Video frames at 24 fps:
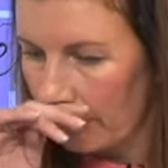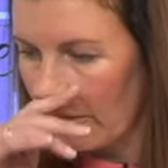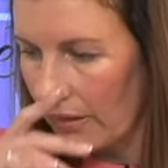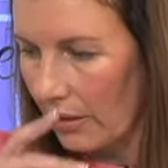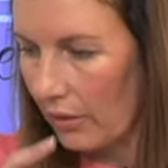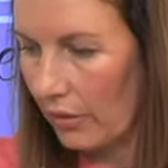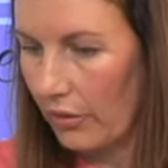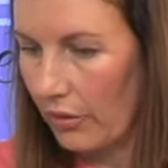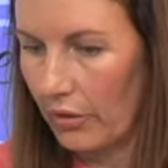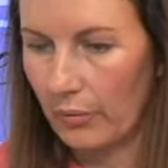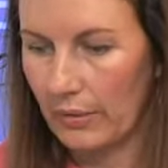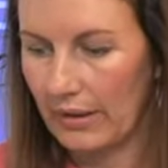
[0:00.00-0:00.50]

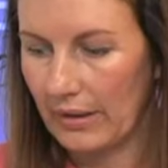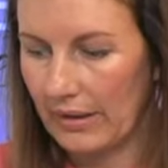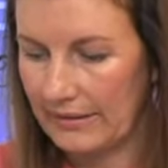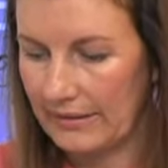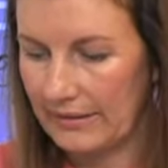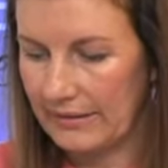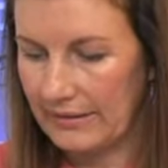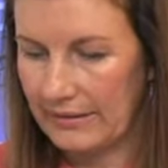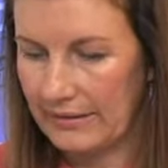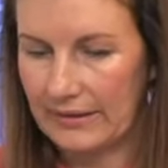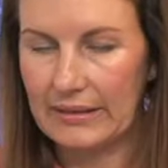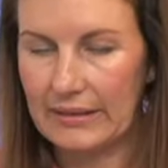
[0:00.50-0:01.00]
Although I
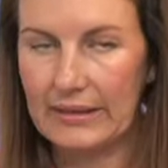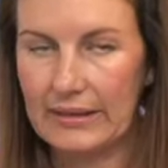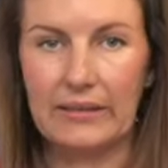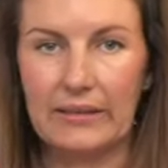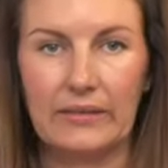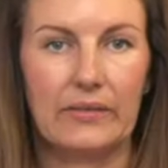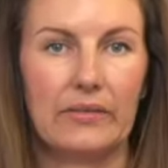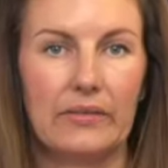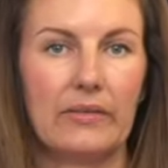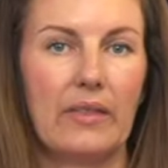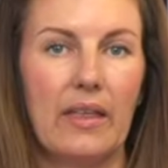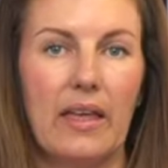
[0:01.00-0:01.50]
did it,
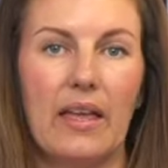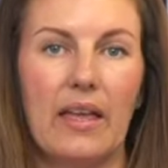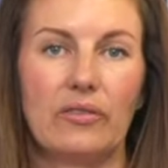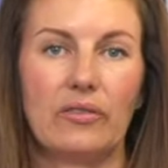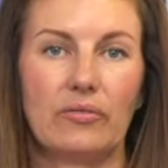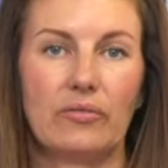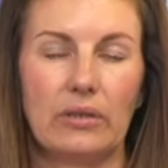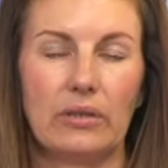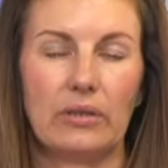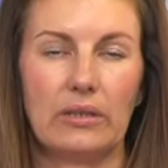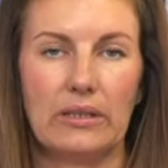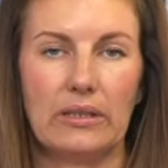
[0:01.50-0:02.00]
it's
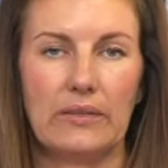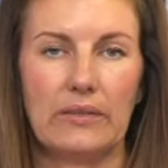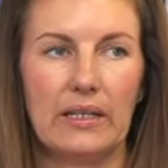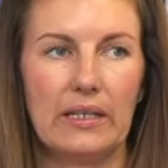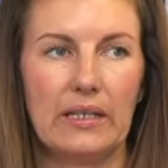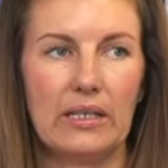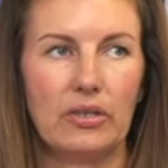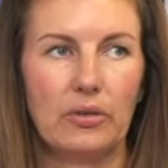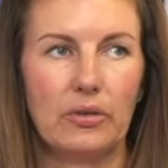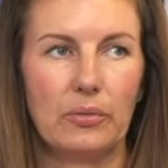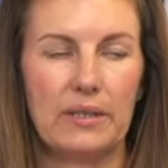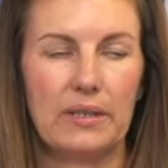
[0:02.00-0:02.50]
theirs really, and they
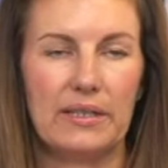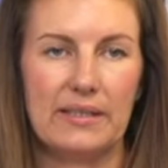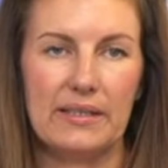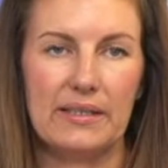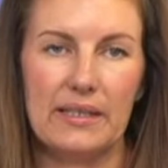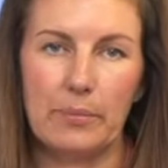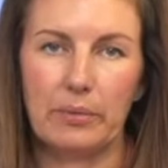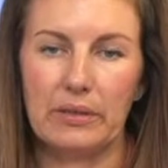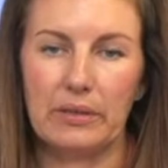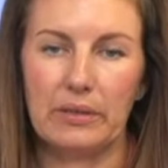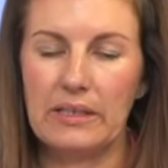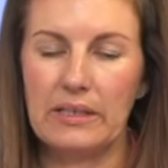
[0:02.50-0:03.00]
can do as
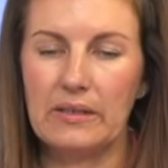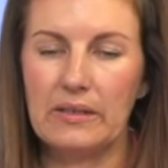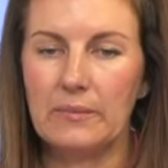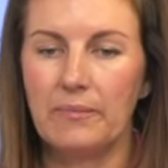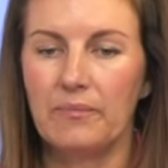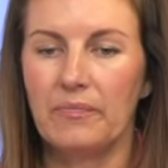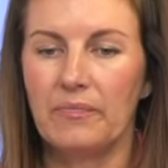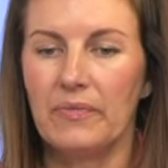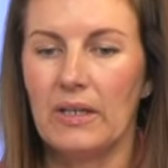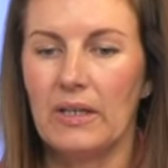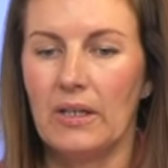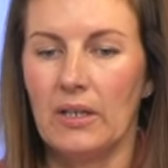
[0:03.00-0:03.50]
they please.
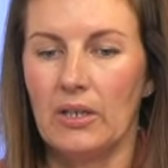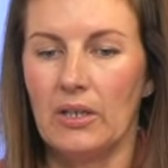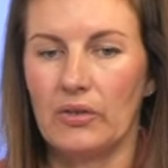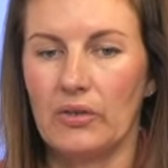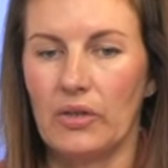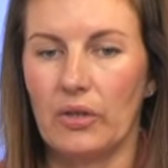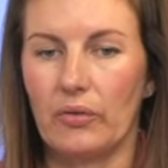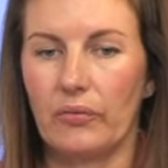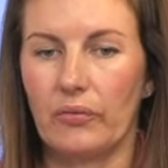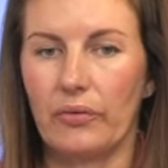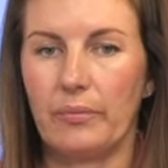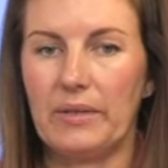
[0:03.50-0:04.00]

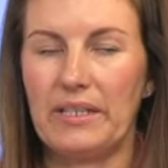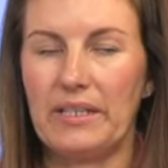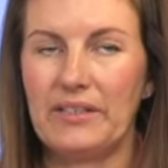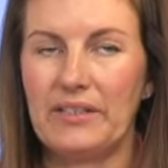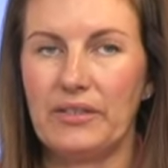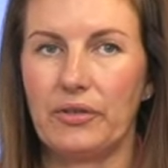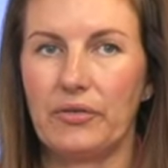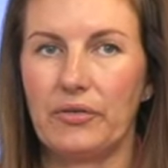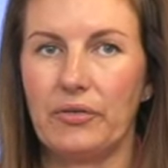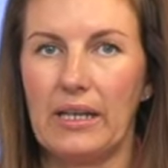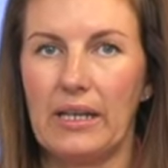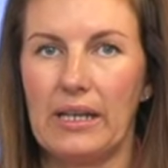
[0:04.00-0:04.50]
So for me
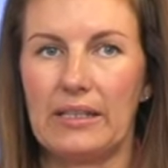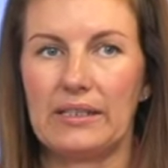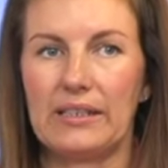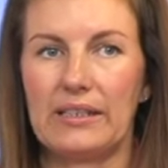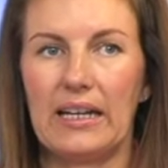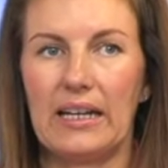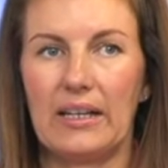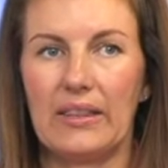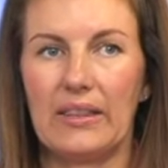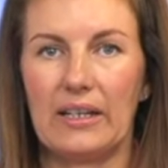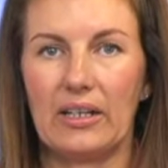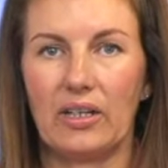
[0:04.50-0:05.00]
to create a
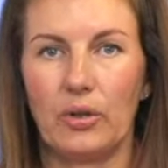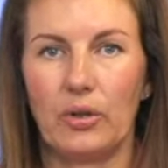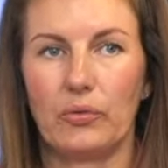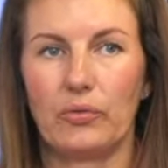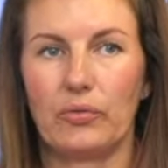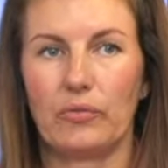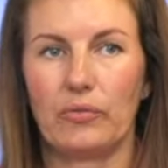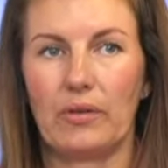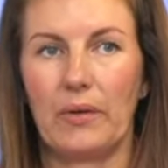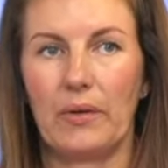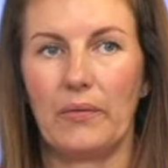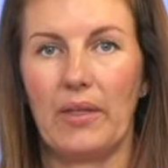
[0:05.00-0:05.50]
die that
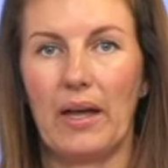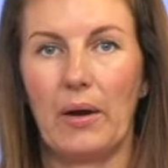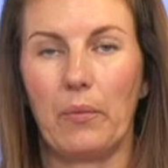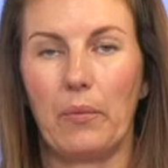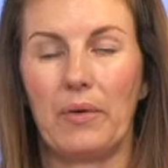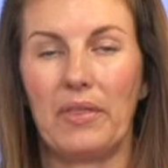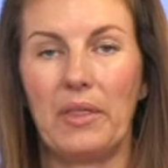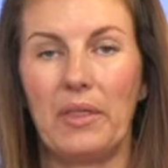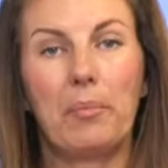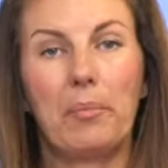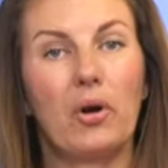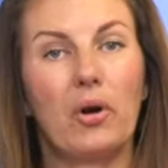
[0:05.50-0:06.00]
goes around that
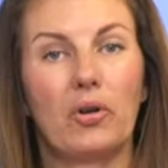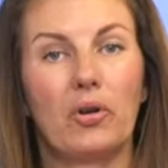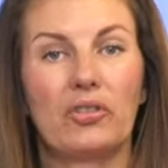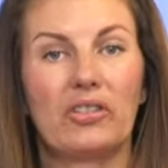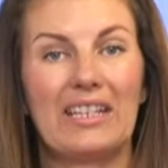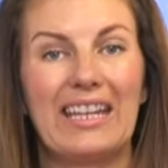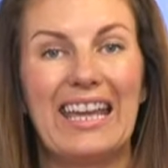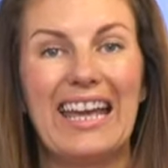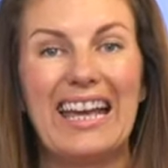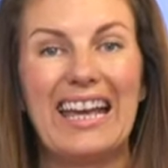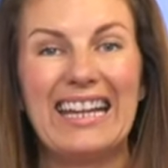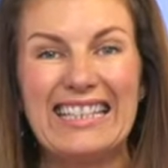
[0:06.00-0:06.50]
when the box
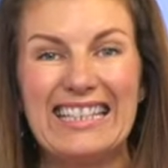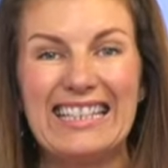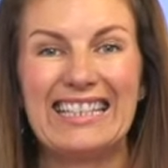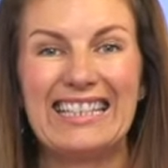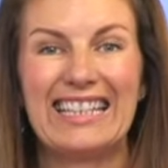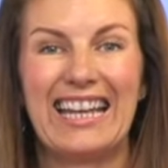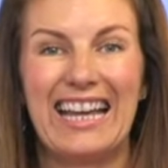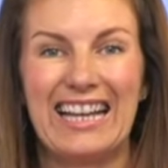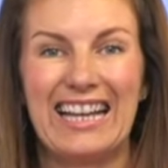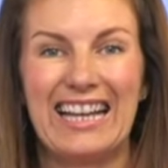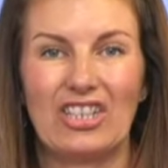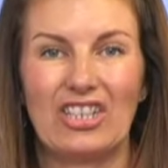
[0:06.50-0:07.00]
kit
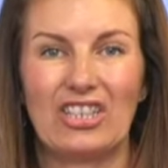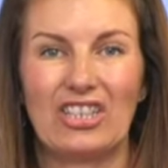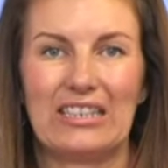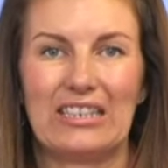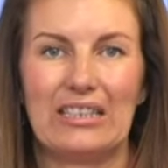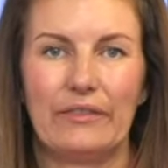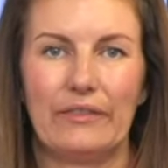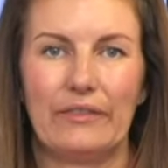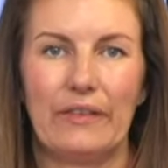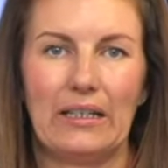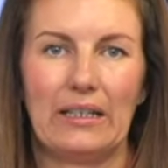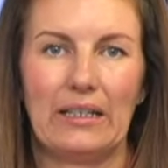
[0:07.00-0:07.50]
isn't actually
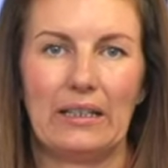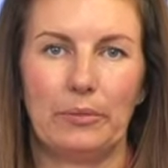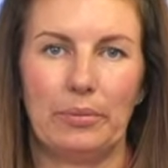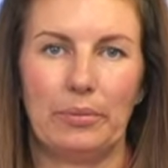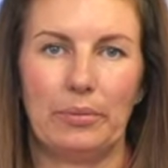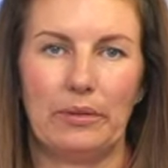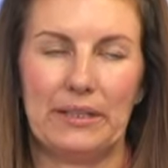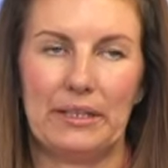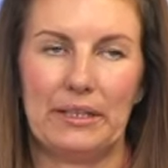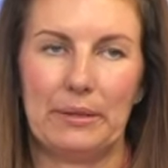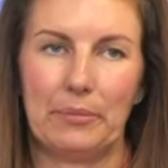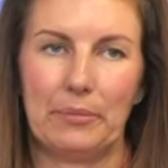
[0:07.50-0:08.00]

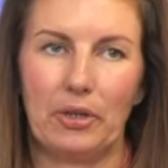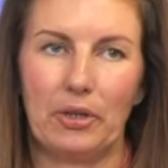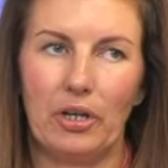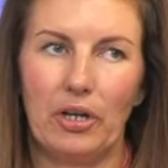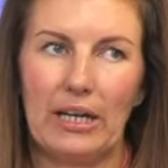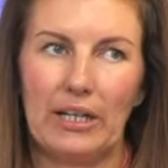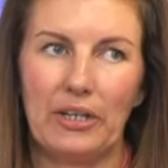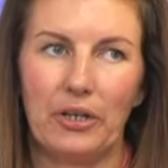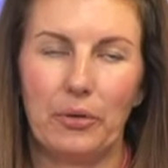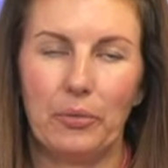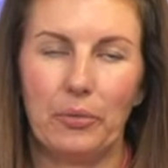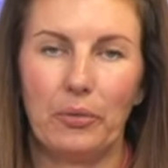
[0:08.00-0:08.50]
available anymore,
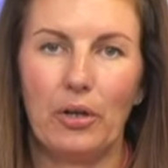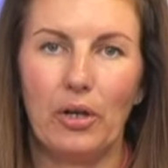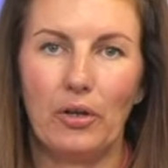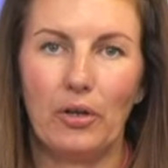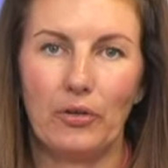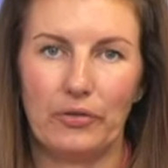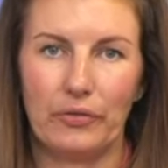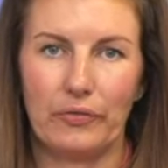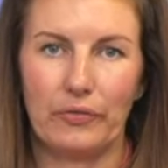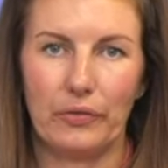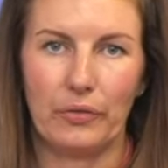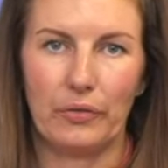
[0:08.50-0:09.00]
I know
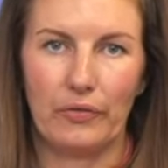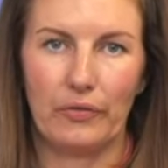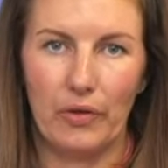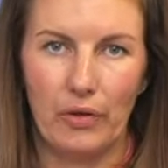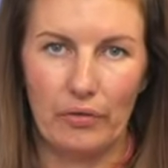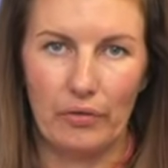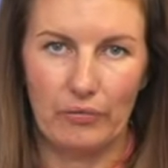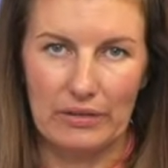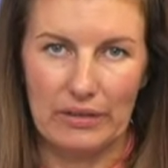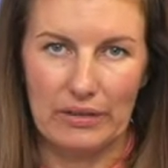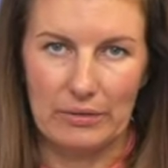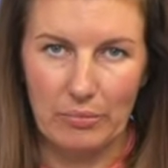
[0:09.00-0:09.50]
lots of you have
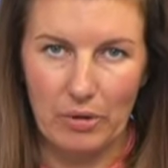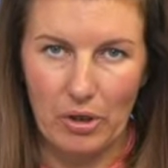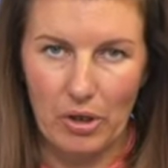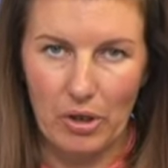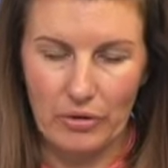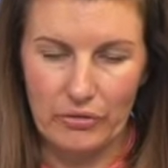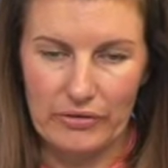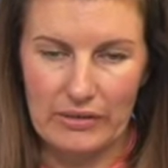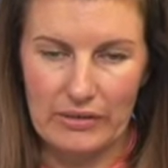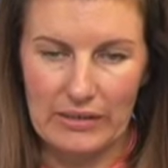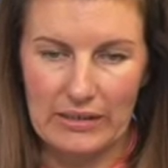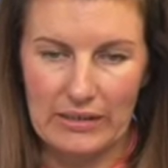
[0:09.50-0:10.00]
already
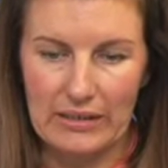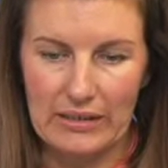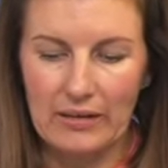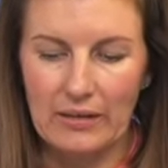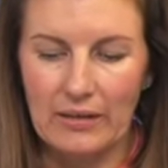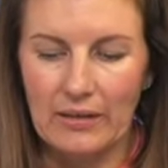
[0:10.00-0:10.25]
bought it.